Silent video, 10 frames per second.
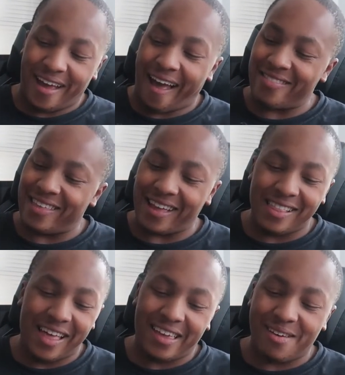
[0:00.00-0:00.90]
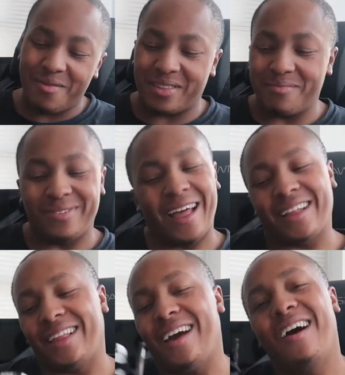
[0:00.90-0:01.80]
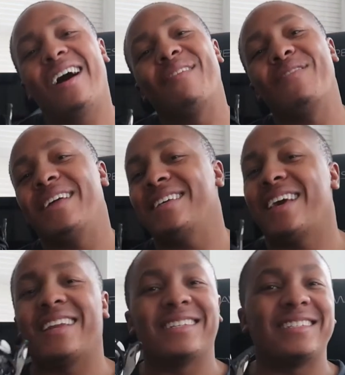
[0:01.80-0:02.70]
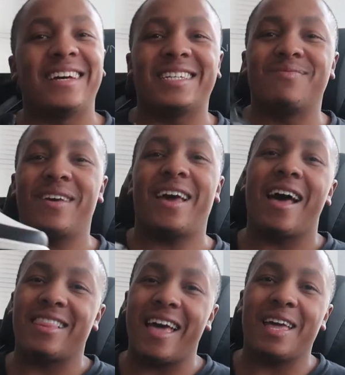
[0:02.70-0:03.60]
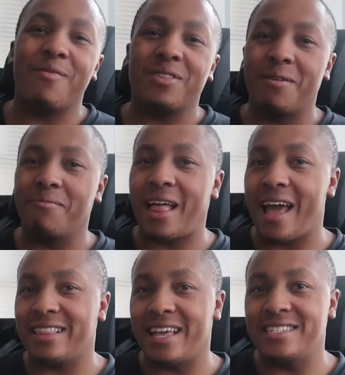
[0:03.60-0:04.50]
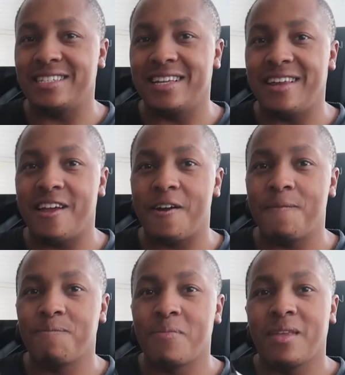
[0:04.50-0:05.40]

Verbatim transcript: I think I like it with the black laces. Ah, man, it kind of sucks, man. I like it with the black laces in there.